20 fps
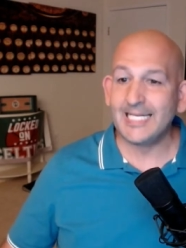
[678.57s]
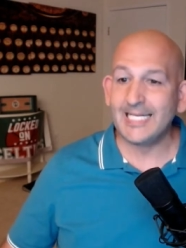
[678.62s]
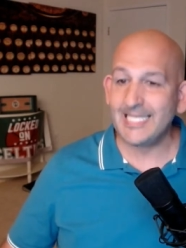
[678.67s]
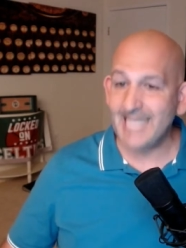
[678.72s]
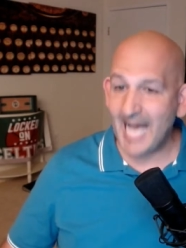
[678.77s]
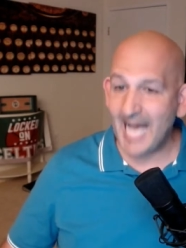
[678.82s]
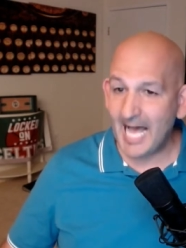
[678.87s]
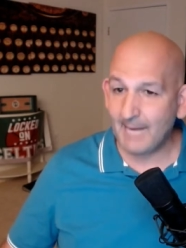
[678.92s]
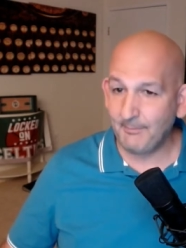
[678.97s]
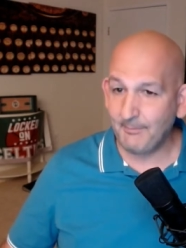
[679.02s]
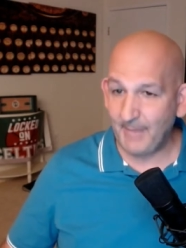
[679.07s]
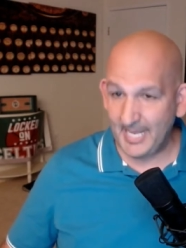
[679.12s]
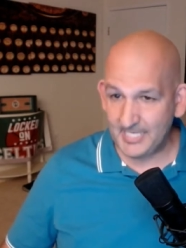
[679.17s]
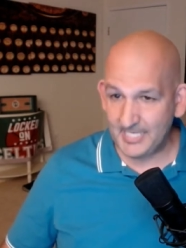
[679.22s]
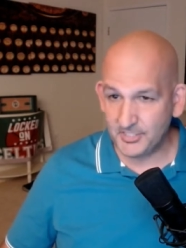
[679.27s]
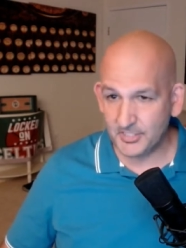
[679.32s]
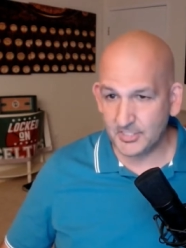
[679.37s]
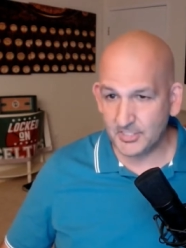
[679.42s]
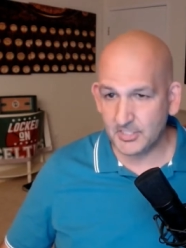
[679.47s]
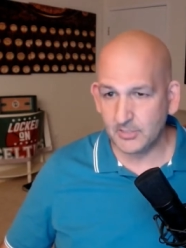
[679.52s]
not
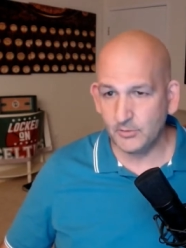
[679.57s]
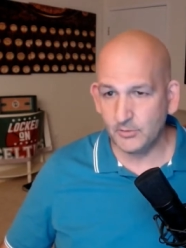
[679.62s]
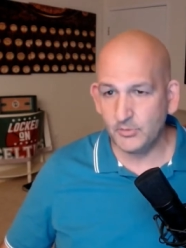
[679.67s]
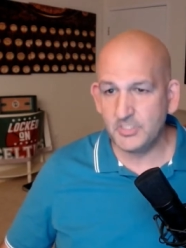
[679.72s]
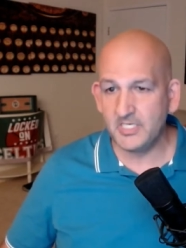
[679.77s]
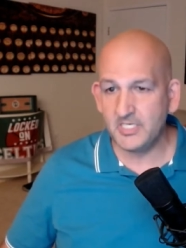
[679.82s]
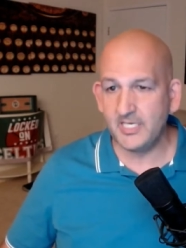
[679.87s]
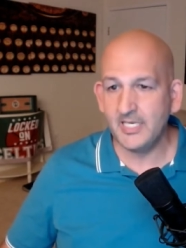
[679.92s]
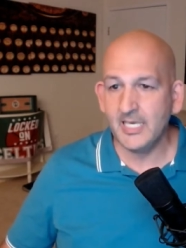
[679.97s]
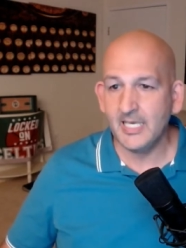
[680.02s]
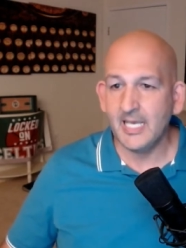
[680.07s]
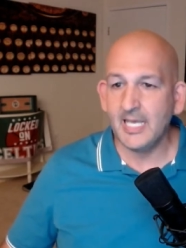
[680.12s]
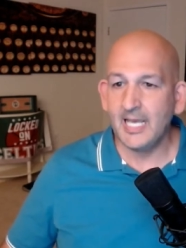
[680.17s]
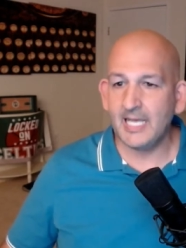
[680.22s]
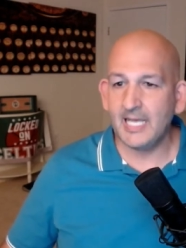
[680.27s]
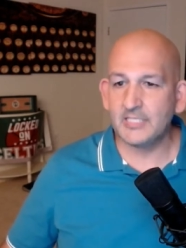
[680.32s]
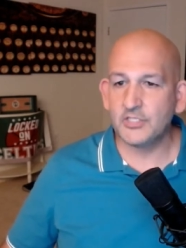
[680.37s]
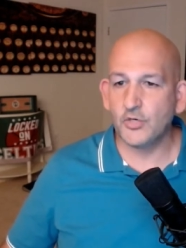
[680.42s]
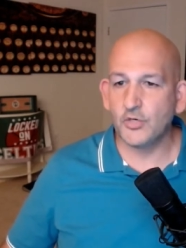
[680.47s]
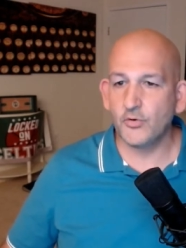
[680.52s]
patients, Lucy
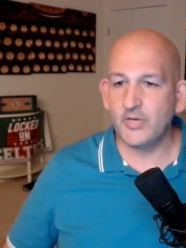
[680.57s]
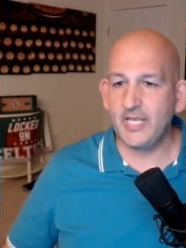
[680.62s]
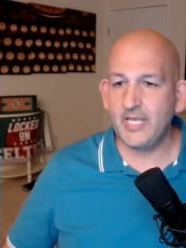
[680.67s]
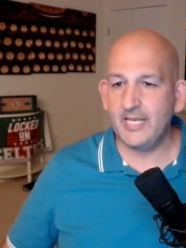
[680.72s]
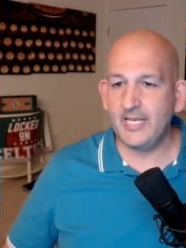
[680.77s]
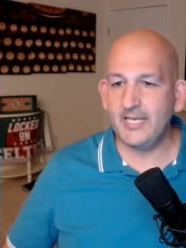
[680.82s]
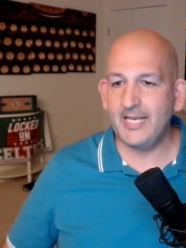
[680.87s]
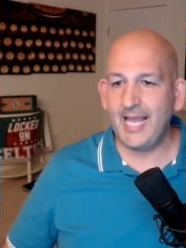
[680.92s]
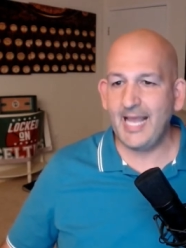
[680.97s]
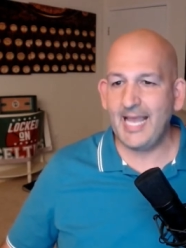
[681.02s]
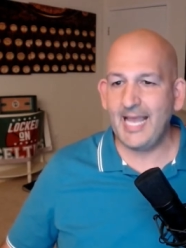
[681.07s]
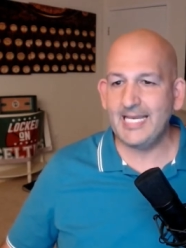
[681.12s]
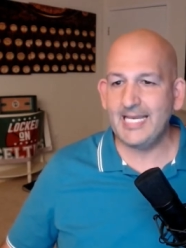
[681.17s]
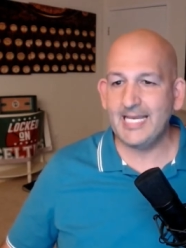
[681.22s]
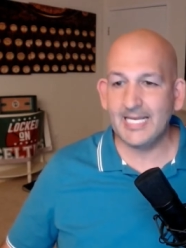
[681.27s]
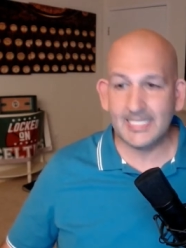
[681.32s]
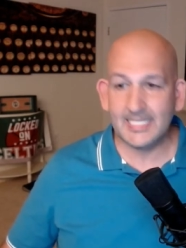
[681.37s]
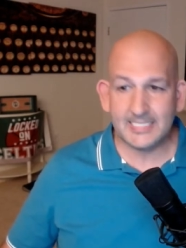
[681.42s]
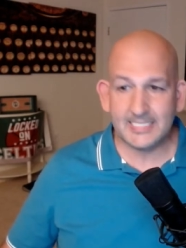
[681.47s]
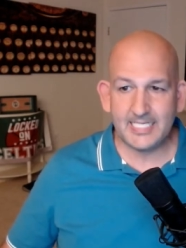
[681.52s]
has created a
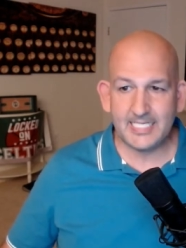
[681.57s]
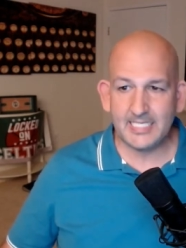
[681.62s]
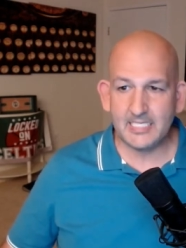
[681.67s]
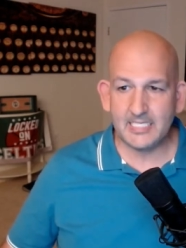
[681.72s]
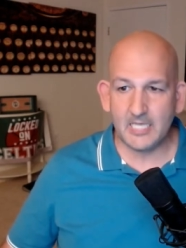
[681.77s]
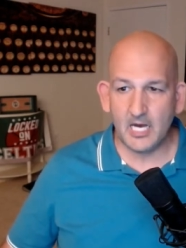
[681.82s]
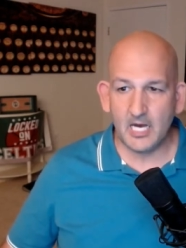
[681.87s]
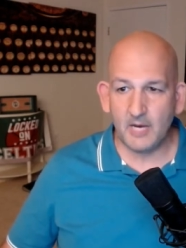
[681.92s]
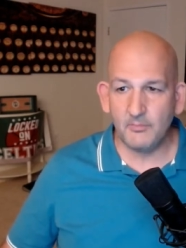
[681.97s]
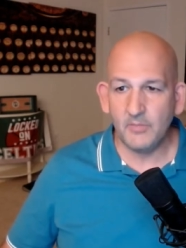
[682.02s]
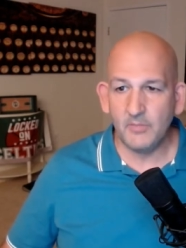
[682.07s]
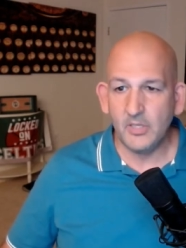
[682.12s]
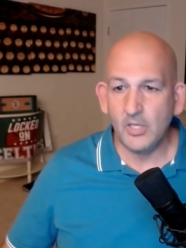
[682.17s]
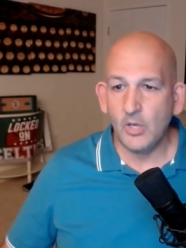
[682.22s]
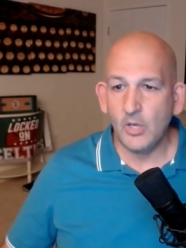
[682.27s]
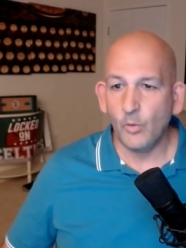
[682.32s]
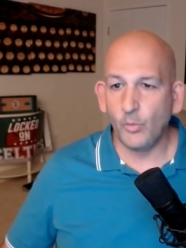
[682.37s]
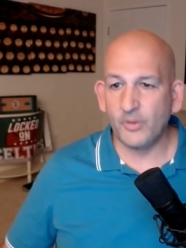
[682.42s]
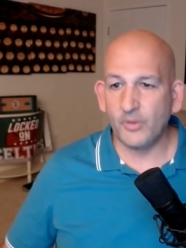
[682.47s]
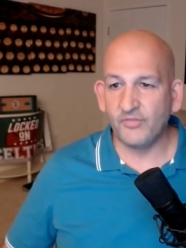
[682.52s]
nicotine gum
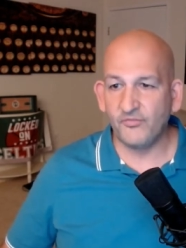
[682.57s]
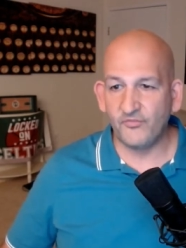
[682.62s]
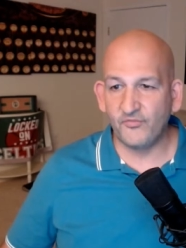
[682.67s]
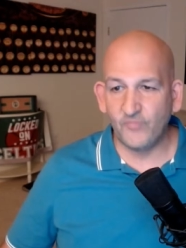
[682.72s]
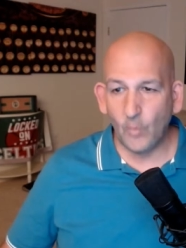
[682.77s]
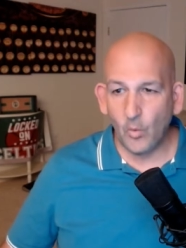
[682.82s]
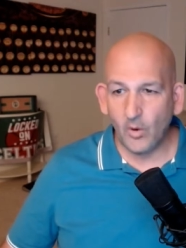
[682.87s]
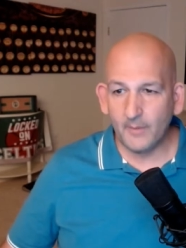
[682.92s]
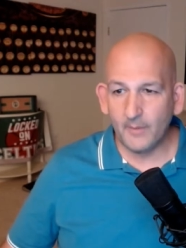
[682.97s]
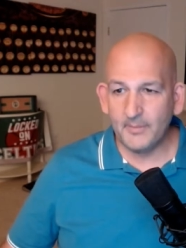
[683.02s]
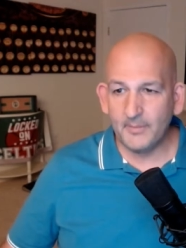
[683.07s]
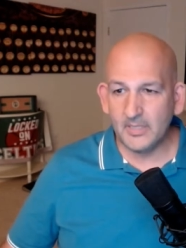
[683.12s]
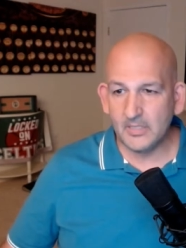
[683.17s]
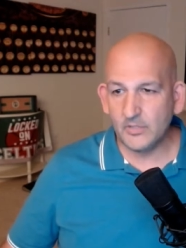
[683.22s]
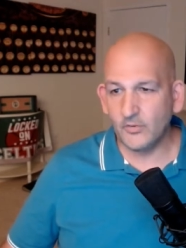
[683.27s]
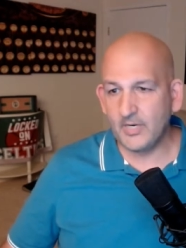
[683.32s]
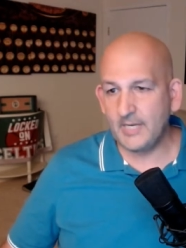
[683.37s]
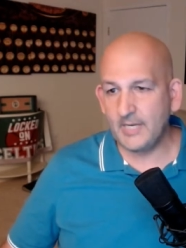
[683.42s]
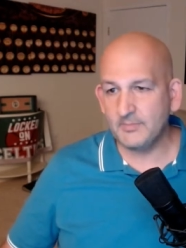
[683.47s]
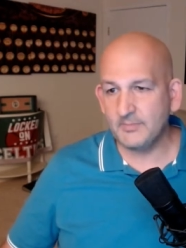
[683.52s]
with four
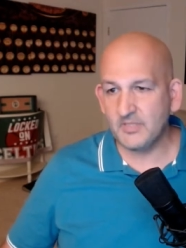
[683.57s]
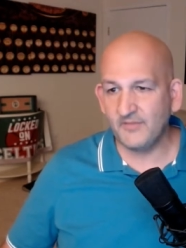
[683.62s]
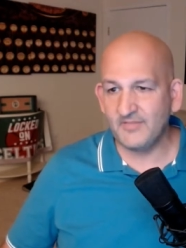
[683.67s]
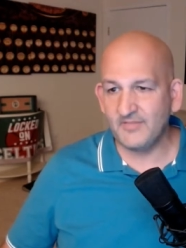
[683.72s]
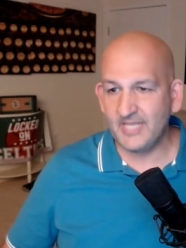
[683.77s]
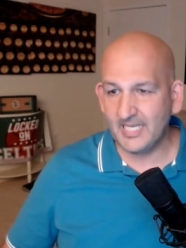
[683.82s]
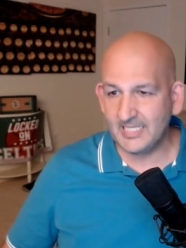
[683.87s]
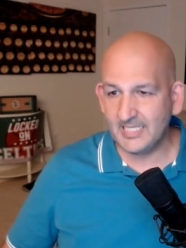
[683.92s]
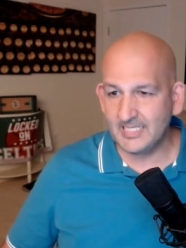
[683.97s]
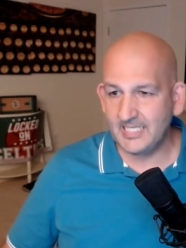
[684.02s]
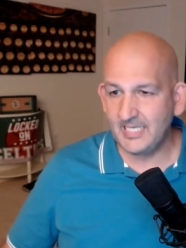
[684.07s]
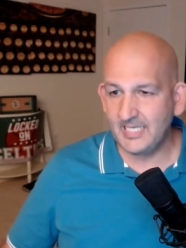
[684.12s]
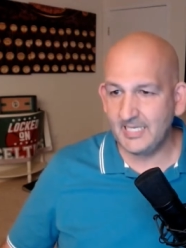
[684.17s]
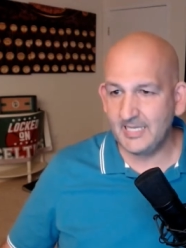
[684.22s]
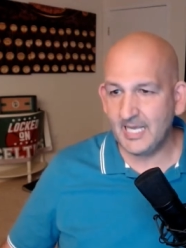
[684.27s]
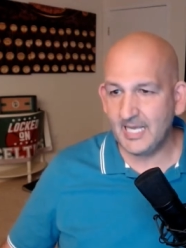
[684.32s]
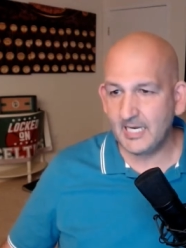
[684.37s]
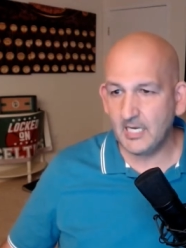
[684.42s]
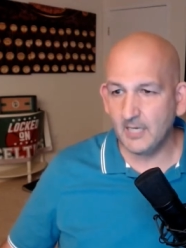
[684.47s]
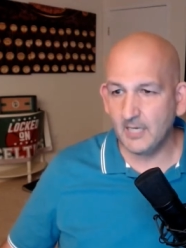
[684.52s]
milligrams of
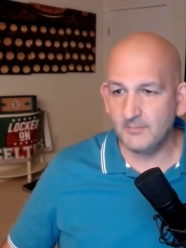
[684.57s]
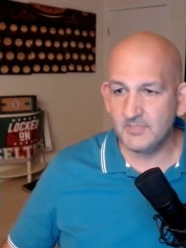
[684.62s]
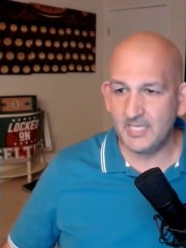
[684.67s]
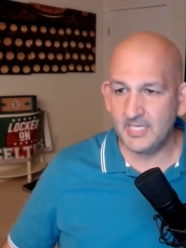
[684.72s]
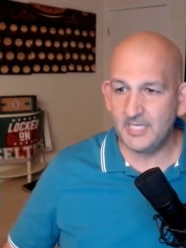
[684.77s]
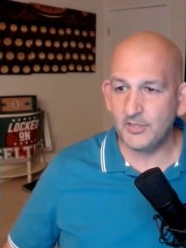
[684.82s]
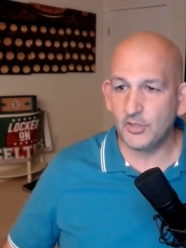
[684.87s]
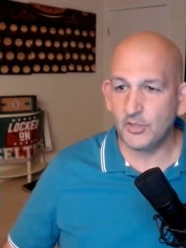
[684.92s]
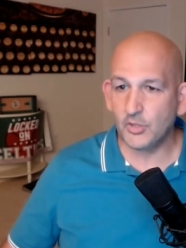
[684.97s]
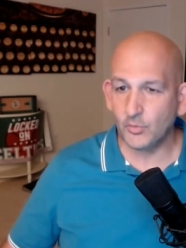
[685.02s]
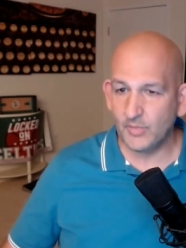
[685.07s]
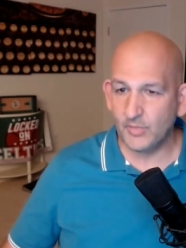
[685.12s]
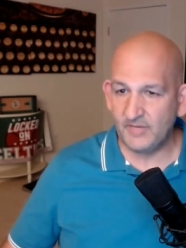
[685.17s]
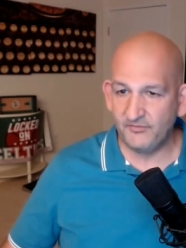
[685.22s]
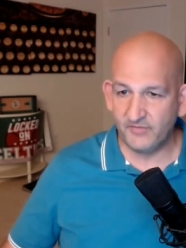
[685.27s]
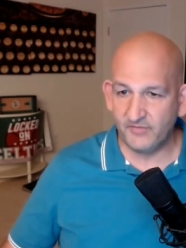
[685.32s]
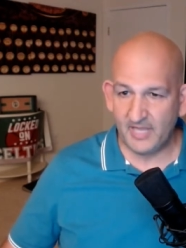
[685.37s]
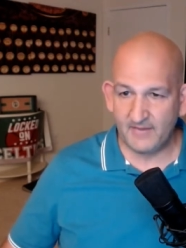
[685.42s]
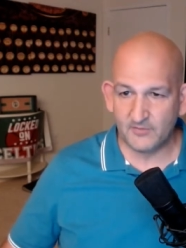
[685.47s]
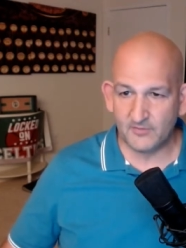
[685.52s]
nicotine that comes in
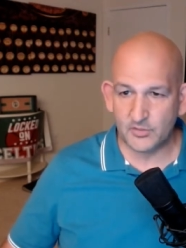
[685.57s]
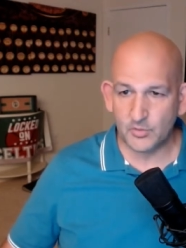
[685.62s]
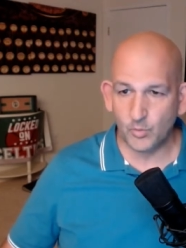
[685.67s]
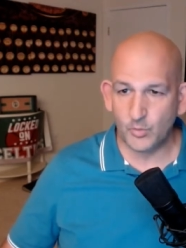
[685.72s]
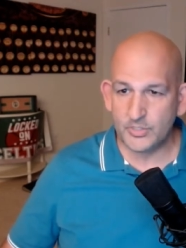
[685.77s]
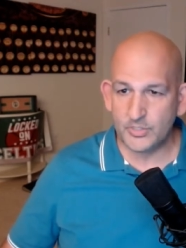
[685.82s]
three flavors,